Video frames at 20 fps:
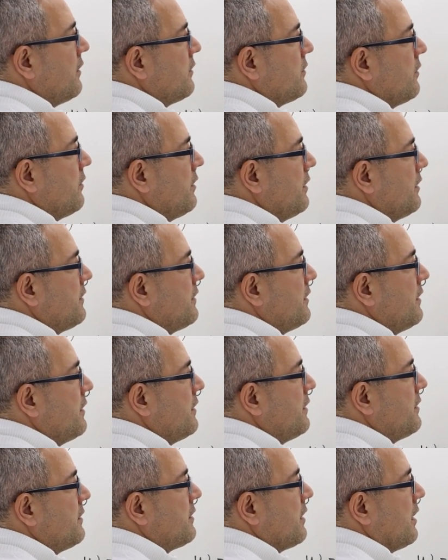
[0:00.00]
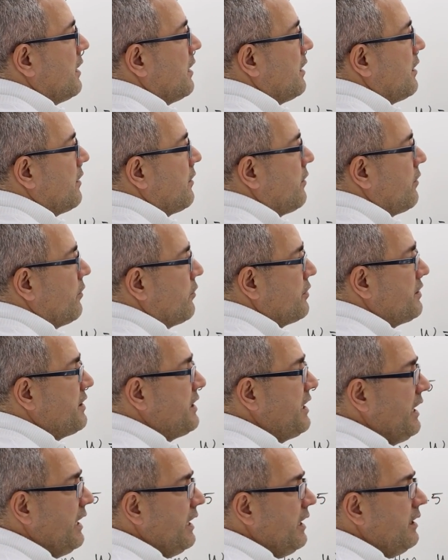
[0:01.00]
So this is
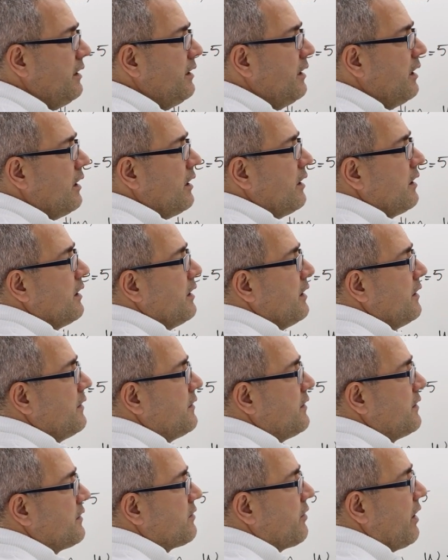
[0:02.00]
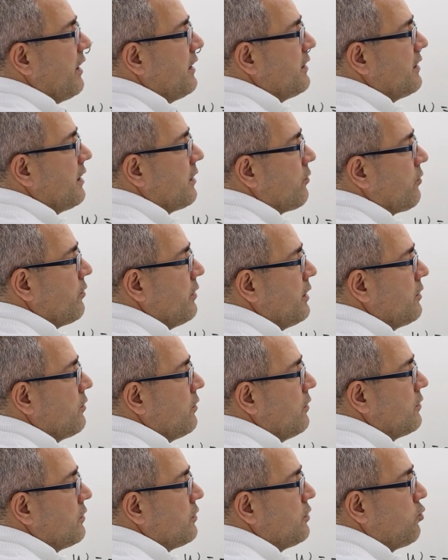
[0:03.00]
13. Is this greater than or
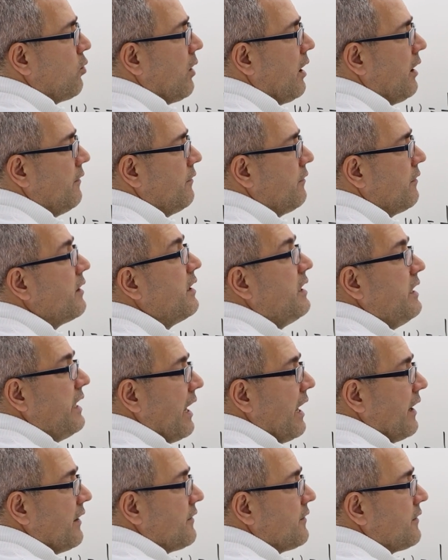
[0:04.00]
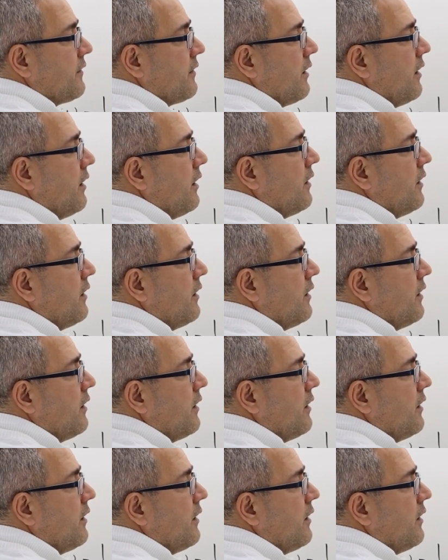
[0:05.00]
equal to 12? Yes.